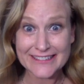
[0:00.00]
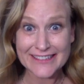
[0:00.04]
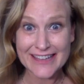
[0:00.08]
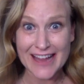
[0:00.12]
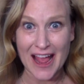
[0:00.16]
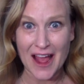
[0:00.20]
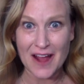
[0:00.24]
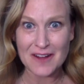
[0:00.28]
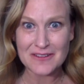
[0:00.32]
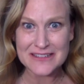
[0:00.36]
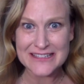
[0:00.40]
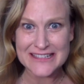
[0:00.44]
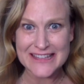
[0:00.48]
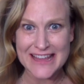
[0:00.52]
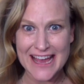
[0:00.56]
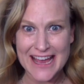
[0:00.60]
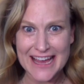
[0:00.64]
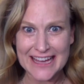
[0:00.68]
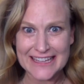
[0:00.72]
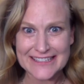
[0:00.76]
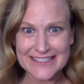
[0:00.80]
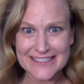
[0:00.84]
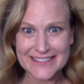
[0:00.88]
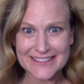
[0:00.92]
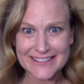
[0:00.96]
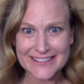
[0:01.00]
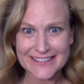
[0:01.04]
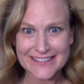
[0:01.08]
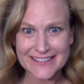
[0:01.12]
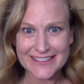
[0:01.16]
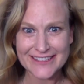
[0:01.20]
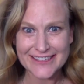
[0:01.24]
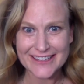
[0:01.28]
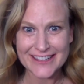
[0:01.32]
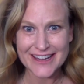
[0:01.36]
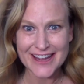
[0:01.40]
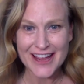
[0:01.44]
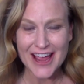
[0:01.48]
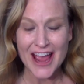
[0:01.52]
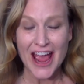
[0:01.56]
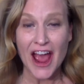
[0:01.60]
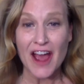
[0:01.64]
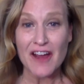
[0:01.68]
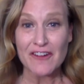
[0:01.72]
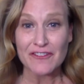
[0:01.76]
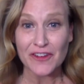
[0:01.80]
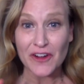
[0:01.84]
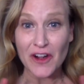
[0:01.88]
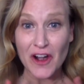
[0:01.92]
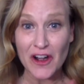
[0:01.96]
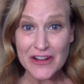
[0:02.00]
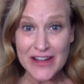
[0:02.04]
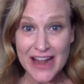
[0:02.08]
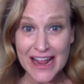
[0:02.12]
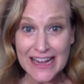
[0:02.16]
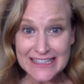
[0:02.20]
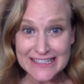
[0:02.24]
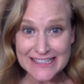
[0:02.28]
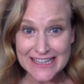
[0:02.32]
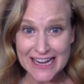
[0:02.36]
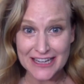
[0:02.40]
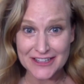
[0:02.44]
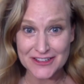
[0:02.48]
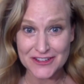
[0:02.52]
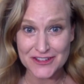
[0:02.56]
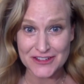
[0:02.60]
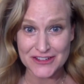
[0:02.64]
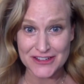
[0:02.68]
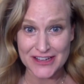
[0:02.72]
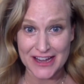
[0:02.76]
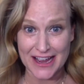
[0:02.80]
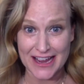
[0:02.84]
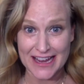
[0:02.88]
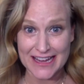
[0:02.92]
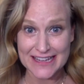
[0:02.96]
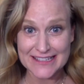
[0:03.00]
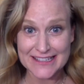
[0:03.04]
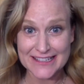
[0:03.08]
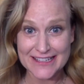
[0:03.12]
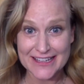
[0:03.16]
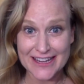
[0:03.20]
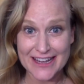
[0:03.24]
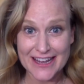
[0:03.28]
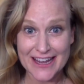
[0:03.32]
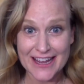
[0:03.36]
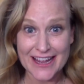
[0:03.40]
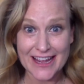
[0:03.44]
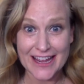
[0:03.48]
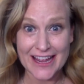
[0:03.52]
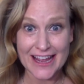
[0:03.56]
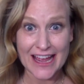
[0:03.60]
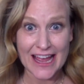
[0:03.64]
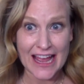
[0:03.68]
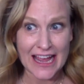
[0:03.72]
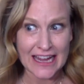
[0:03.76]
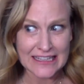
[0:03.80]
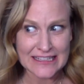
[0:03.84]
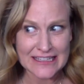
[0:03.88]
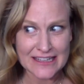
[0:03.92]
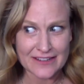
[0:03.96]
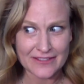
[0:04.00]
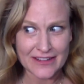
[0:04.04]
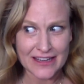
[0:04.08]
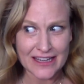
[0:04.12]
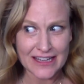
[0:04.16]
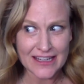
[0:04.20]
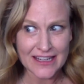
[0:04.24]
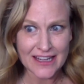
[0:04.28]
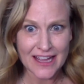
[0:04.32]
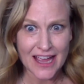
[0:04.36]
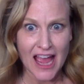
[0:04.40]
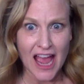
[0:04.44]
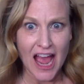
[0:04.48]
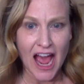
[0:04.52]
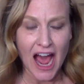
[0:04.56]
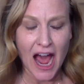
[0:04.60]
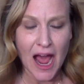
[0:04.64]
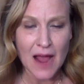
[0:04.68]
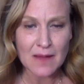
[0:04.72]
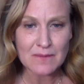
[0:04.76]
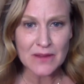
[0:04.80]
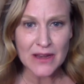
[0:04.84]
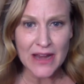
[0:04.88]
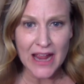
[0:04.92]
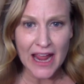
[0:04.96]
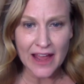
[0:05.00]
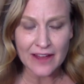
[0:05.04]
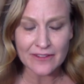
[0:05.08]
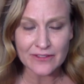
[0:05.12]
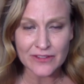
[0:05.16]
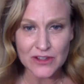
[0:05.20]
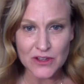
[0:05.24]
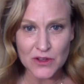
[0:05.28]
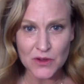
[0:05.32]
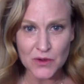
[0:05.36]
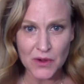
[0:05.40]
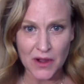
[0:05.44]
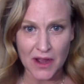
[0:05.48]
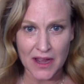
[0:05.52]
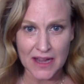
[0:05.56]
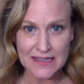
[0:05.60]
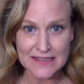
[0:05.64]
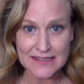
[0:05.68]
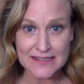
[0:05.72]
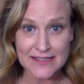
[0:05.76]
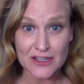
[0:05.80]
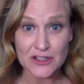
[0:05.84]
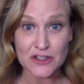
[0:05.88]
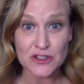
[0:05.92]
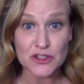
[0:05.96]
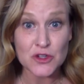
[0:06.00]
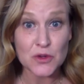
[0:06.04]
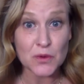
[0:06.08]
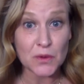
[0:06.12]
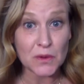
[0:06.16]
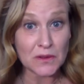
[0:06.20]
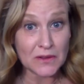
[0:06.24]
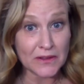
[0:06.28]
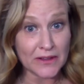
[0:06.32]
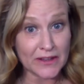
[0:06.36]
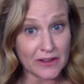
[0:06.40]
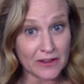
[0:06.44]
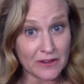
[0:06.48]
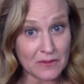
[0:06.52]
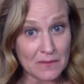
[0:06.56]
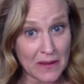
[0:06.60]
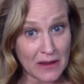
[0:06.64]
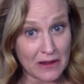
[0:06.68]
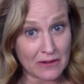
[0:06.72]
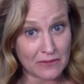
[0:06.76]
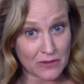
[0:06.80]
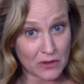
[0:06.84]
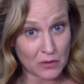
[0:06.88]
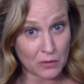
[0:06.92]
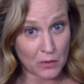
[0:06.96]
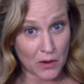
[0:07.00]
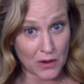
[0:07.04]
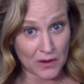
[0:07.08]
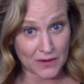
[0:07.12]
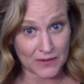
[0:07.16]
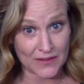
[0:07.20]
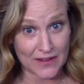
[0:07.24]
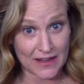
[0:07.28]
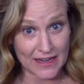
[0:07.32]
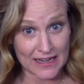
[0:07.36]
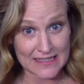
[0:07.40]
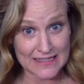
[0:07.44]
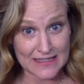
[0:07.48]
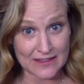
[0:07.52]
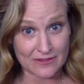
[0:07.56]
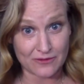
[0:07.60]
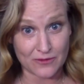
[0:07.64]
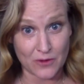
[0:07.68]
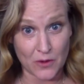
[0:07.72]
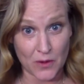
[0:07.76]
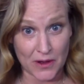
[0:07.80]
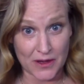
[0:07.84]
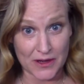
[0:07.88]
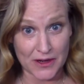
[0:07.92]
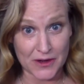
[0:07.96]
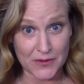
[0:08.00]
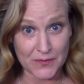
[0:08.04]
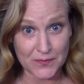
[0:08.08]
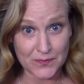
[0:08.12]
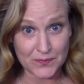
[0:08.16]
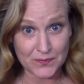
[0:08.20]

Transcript: How was that? For our next exercise, activity, I'm going to have you guys do a little bit of the work that I did for you.